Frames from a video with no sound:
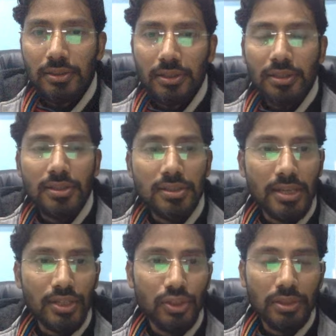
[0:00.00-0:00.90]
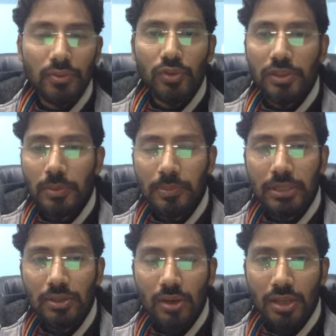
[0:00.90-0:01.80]
in this session we will be
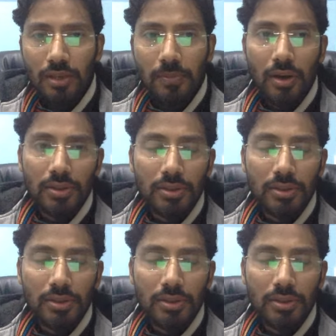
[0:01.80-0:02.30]
talking about